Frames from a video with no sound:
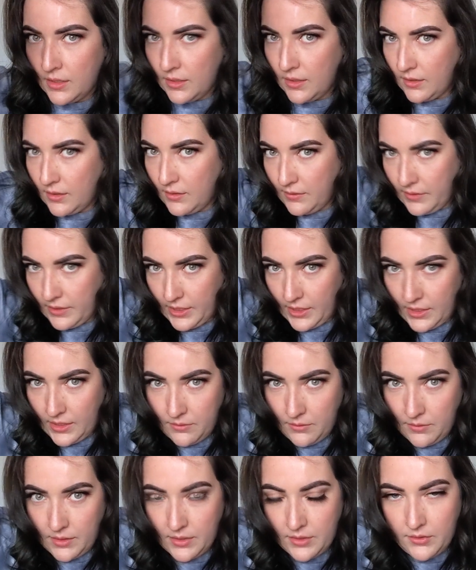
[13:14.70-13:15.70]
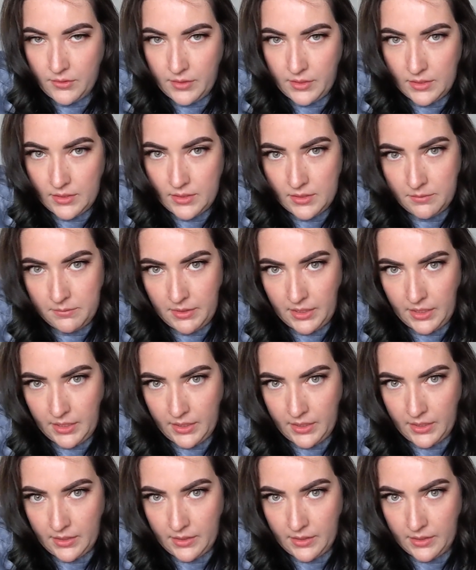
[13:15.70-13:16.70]
All right, and we're going to
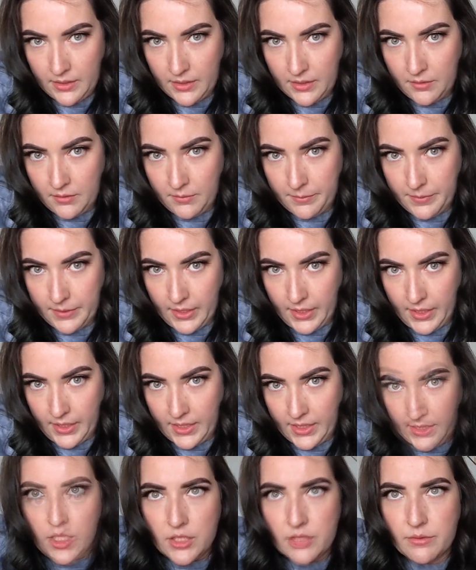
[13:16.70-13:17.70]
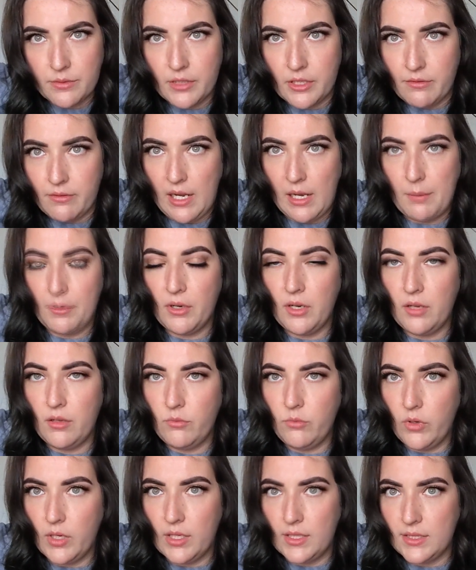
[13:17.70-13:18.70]
make a little bun. So we're going to wrap it
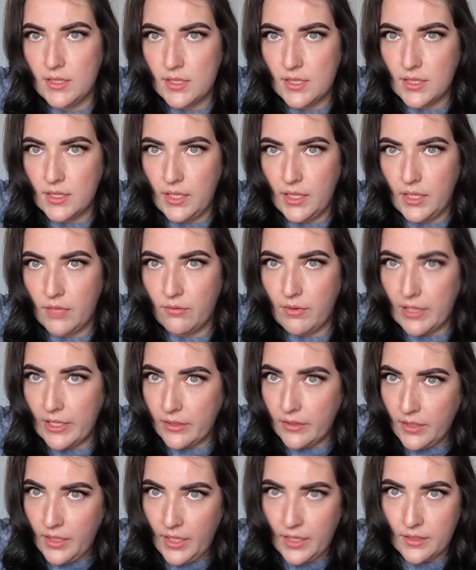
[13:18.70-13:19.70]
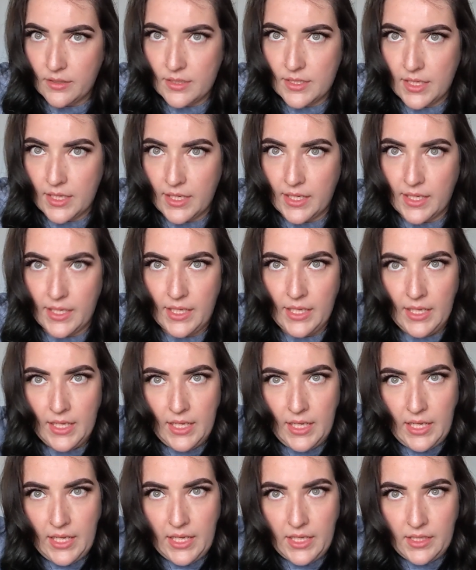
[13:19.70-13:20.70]
around once like a regular hair tie.
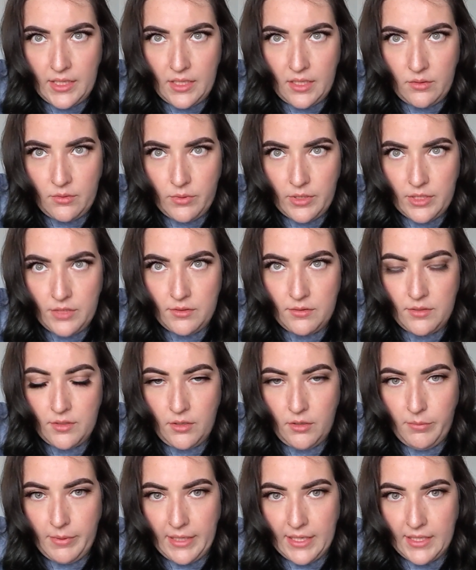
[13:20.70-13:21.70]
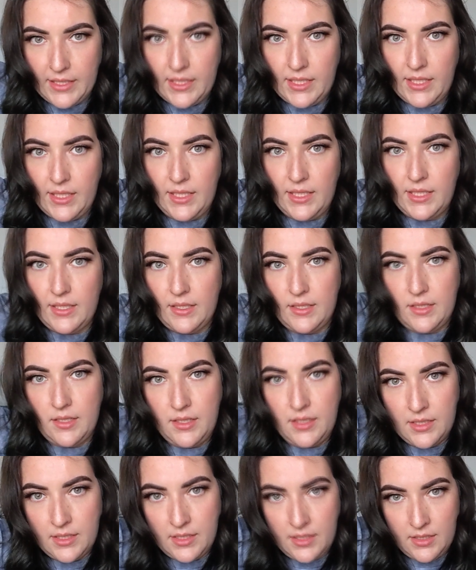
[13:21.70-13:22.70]
And then when you go back in,
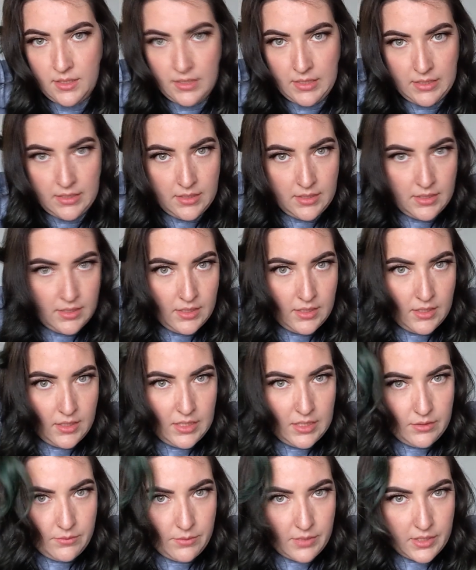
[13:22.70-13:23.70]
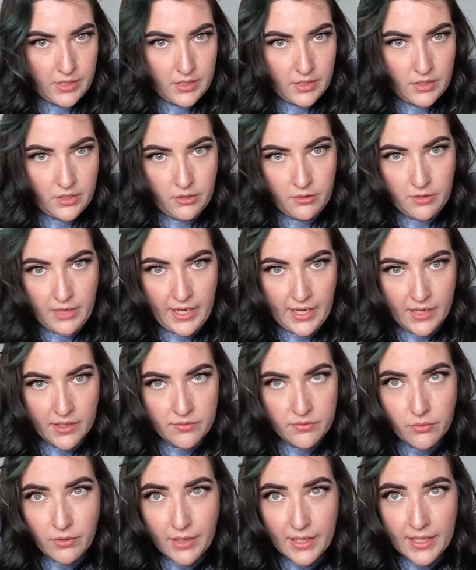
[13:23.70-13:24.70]
we're going to go
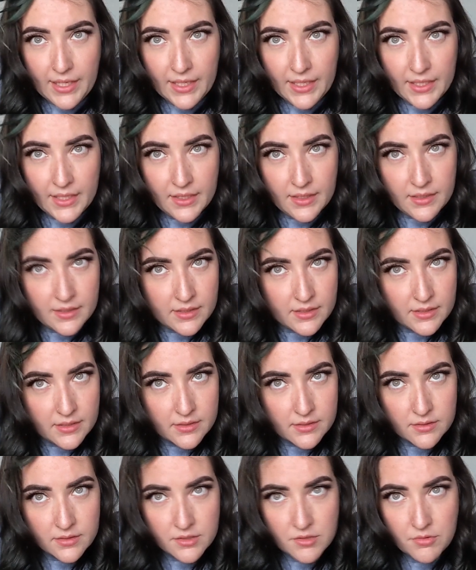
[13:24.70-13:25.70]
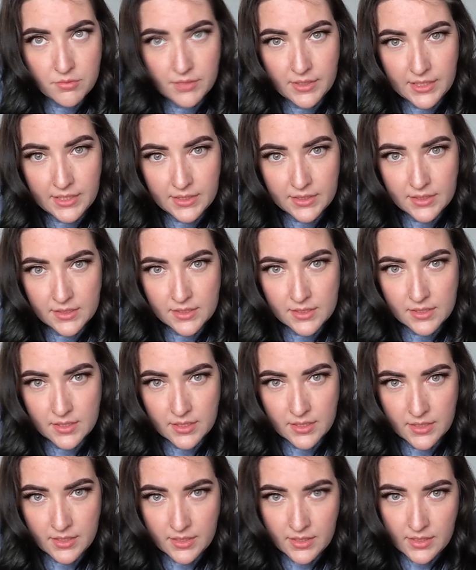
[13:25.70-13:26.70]
halfway, twist,
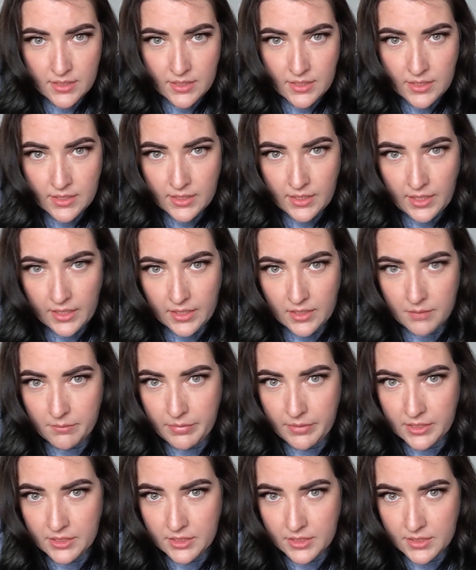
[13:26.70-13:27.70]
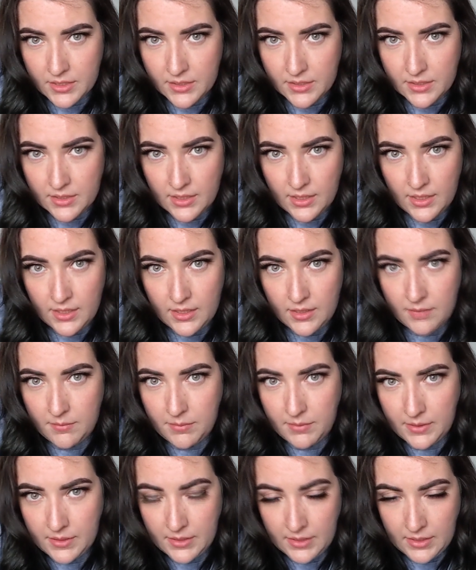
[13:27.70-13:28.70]
kind of bunch this up,